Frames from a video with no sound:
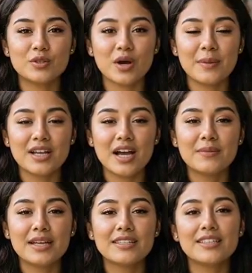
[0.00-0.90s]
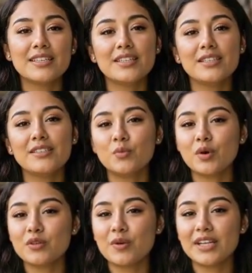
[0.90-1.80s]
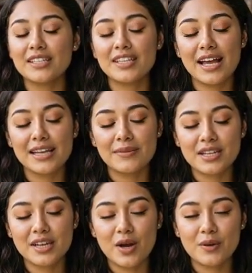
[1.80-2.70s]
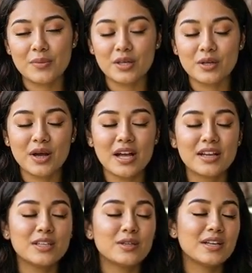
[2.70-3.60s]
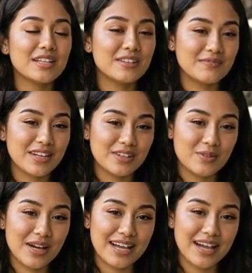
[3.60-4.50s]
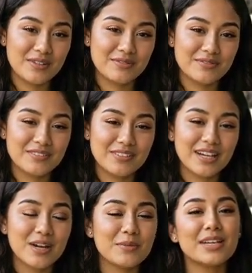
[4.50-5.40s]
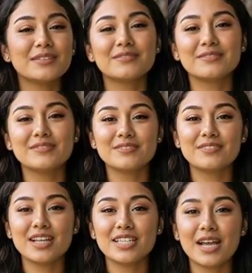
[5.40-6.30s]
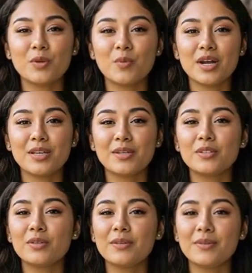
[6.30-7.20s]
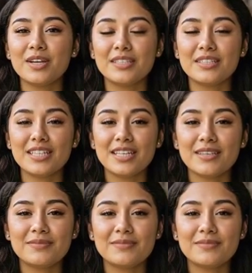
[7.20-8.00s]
Drop a comment. What rusted item in your home or garage do you need to fix right now? Tell me, and I will walk you through it personally.